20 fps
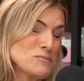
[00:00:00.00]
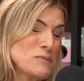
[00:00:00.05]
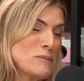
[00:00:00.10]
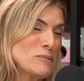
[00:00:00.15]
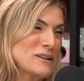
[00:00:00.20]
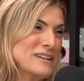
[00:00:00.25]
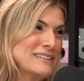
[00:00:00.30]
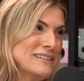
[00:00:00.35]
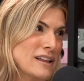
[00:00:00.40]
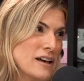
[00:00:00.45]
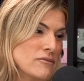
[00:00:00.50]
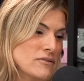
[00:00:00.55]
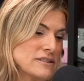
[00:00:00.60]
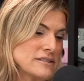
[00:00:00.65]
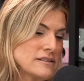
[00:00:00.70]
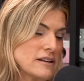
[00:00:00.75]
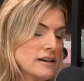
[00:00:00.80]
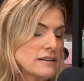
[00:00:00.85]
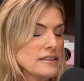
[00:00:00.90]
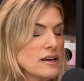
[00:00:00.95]
People didn't love
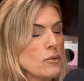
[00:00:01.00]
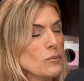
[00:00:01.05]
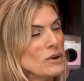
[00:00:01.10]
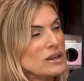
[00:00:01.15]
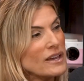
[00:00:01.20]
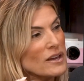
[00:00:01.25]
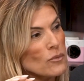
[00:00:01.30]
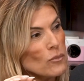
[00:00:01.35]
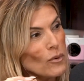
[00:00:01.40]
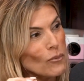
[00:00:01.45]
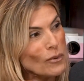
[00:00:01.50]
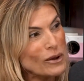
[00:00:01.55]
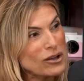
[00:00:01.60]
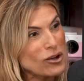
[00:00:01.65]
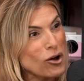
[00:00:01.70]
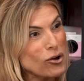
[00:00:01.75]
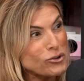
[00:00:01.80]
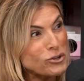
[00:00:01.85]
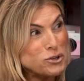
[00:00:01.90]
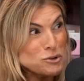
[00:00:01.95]
us like that. We get what we
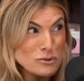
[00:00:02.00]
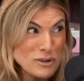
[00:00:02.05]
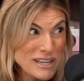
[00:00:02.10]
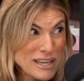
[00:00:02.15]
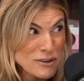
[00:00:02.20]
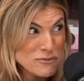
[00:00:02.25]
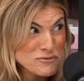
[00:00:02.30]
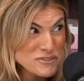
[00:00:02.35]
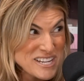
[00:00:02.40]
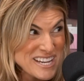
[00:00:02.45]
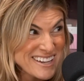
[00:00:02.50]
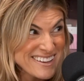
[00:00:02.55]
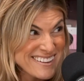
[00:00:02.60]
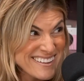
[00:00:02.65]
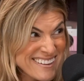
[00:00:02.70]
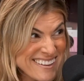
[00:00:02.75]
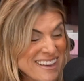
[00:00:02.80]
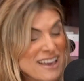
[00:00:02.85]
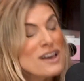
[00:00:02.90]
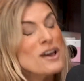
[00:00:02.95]
call unigifting.
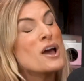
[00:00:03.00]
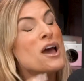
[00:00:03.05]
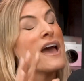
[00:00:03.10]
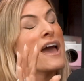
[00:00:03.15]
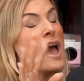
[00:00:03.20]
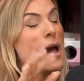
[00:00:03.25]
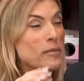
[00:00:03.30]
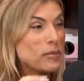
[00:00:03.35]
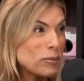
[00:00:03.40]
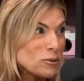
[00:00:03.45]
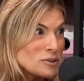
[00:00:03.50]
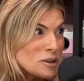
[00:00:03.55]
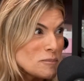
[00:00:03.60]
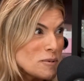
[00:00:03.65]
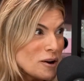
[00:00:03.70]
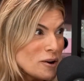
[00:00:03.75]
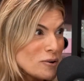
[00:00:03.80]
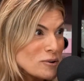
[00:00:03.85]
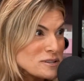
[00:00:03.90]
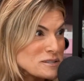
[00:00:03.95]
Happy birthday,
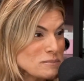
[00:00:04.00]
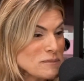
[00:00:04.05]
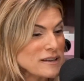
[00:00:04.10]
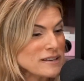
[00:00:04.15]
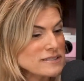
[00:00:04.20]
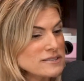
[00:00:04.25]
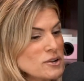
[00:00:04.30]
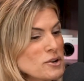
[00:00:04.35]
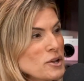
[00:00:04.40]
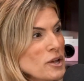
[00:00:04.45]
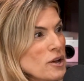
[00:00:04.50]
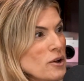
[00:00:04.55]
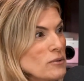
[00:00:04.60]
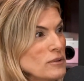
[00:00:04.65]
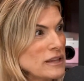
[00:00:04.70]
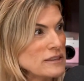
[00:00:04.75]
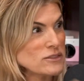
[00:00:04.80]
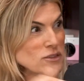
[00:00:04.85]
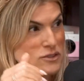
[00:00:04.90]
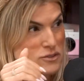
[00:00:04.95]
Merry Christmas. There you go.
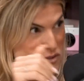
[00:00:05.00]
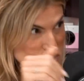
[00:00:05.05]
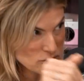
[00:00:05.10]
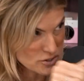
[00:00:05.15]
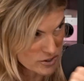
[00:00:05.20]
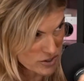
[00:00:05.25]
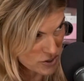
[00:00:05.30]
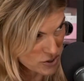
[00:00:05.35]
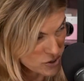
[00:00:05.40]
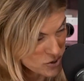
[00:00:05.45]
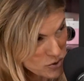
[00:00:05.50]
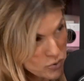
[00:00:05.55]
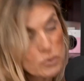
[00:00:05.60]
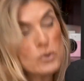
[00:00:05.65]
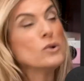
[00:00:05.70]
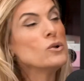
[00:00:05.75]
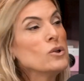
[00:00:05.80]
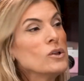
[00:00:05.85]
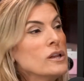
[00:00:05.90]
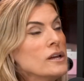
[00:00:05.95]
Like the
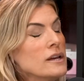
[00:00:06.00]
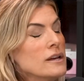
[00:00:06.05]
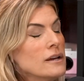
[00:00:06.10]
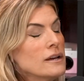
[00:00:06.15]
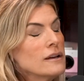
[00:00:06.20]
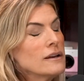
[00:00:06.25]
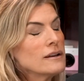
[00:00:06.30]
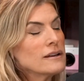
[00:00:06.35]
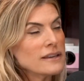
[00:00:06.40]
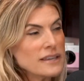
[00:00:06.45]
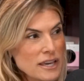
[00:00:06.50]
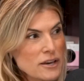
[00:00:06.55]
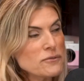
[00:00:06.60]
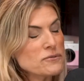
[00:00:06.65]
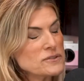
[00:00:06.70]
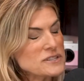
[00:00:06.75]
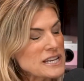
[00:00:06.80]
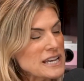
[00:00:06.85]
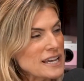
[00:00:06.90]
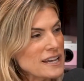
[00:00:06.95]
dual
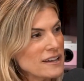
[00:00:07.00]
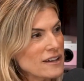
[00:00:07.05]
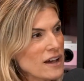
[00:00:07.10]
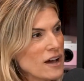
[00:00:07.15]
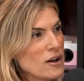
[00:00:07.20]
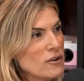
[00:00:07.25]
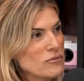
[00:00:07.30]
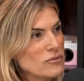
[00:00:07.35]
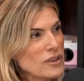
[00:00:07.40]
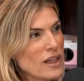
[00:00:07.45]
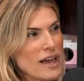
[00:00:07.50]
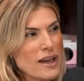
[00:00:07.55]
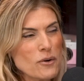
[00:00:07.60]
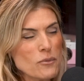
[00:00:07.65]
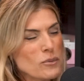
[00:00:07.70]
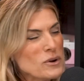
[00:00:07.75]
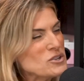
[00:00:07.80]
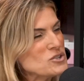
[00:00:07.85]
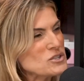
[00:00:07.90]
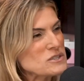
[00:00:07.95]
gifting of like,
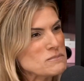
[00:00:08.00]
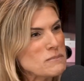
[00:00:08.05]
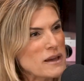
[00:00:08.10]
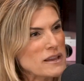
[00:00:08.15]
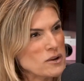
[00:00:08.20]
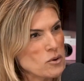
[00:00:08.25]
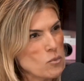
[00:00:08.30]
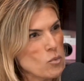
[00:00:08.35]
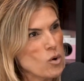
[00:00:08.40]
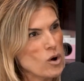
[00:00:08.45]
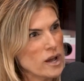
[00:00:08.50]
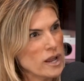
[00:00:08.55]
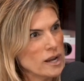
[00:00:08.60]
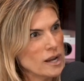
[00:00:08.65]
we just made it one.